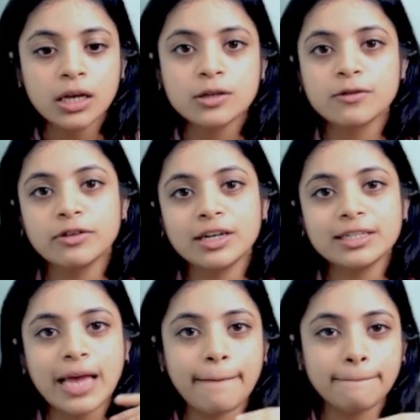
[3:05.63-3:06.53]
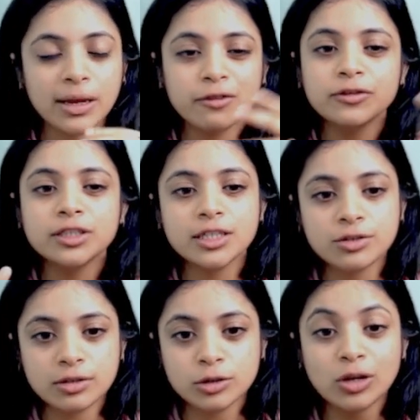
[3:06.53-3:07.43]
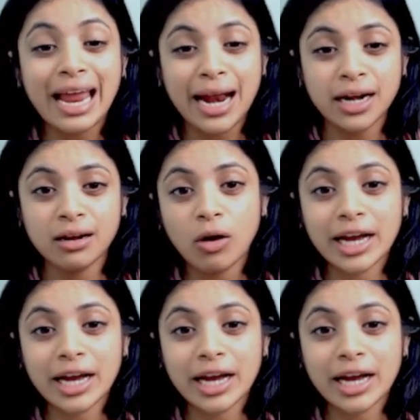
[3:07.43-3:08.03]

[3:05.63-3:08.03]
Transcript: So for example, if it is so land,